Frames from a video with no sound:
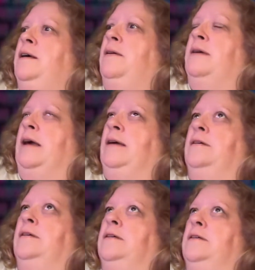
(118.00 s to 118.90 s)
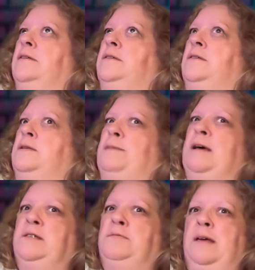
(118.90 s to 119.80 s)
okay, so this
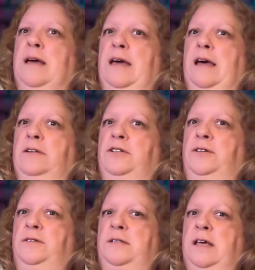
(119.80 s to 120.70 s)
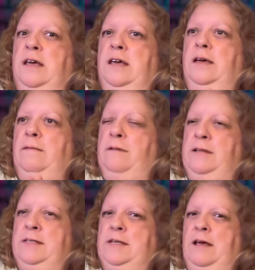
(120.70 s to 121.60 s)
past week I had Tuesday and
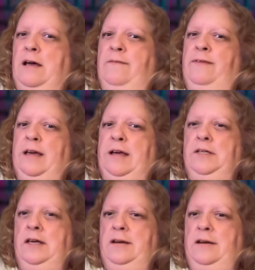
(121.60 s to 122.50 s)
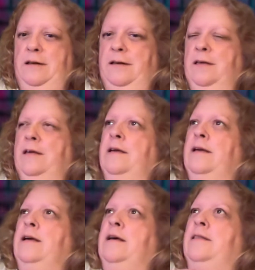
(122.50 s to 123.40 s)
Wednesday off like I did.
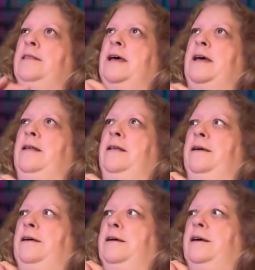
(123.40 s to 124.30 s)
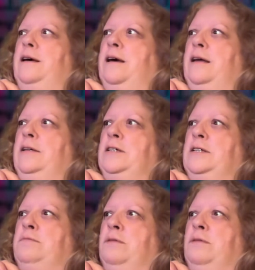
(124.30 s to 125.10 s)
Then I just